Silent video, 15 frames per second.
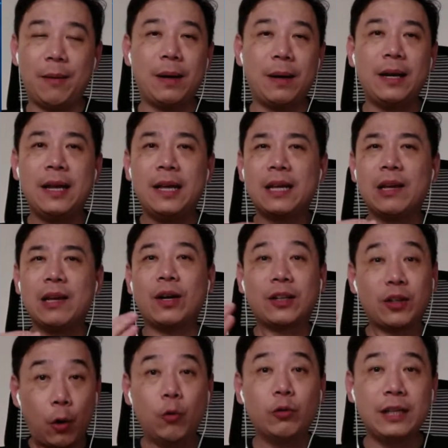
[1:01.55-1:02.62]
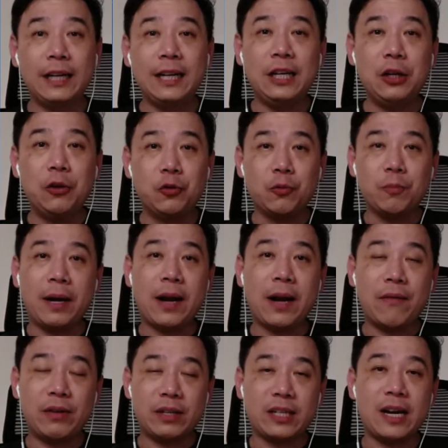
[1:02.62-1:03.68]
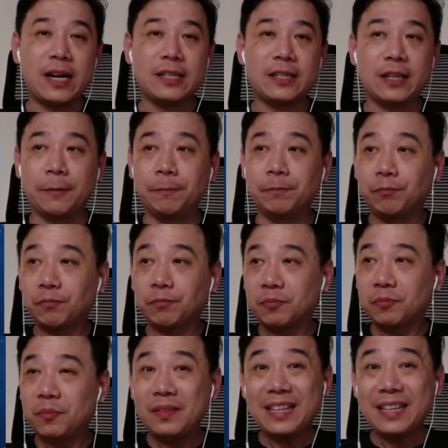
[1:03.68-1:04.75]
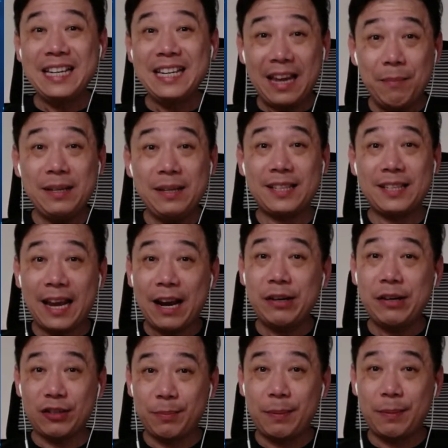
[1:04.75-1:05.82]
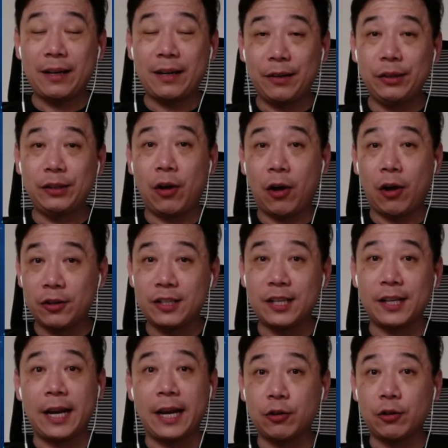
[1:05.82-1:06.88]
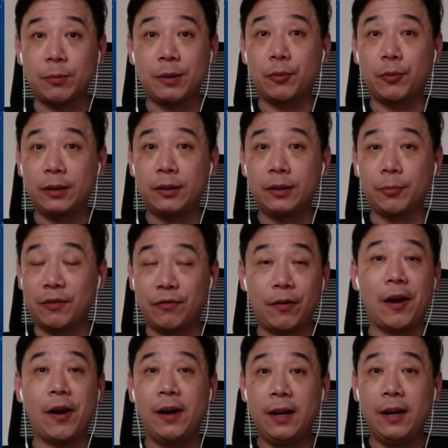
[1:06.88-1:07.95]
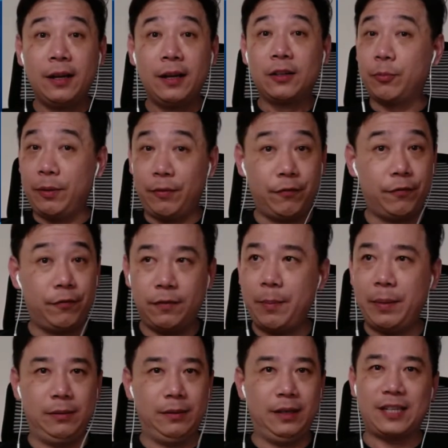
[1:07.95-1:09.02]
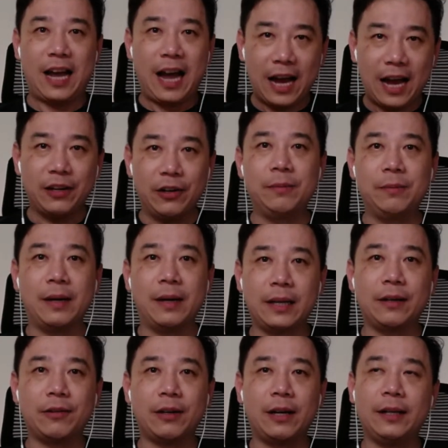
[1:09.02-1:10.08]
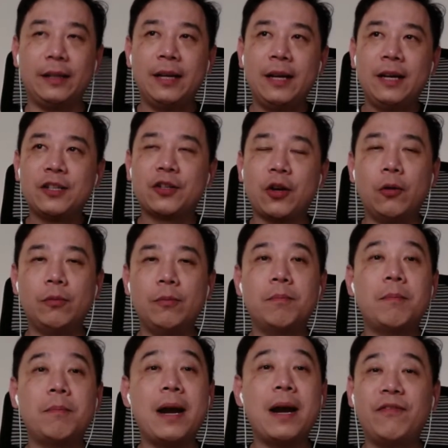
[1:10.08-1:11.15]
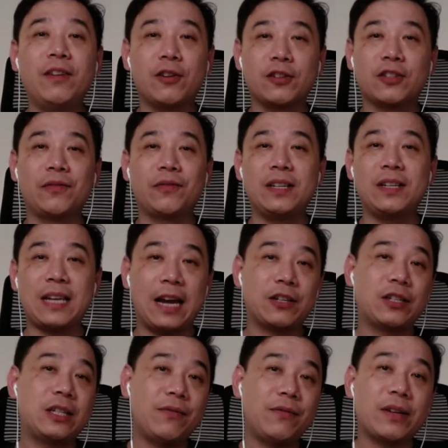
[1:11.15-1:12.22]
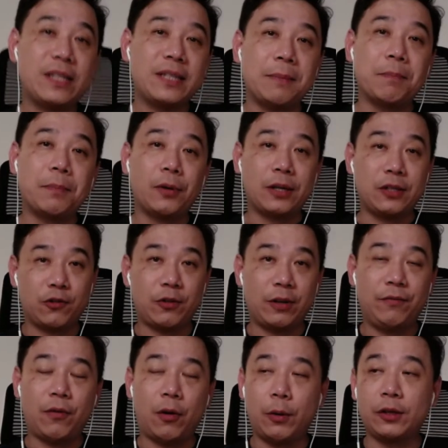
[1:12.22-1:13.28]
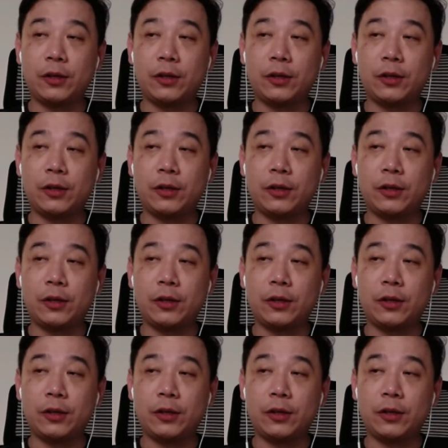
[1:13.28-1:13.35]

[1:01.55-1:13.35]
But if you're totally new to meta advertising, it can be scary to spend $100 a day to be fair. I mean, it's hard-earned money, right? So my philosophy is actually very simple and straightforward.